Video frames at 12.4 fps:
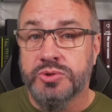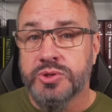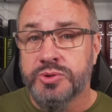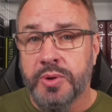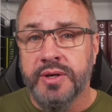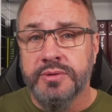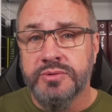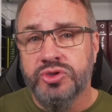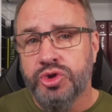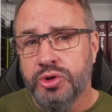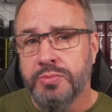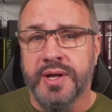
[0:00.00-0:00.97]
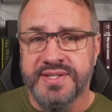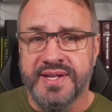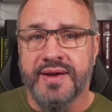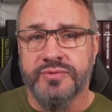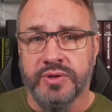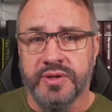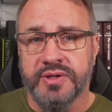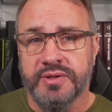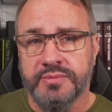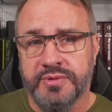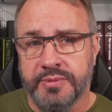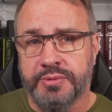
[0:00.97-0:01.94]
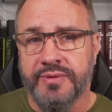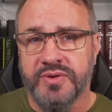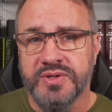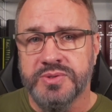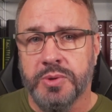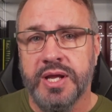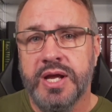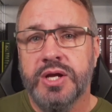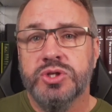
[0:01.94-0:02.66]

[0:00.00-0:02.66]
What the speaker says: which was written 2 months after the previous one,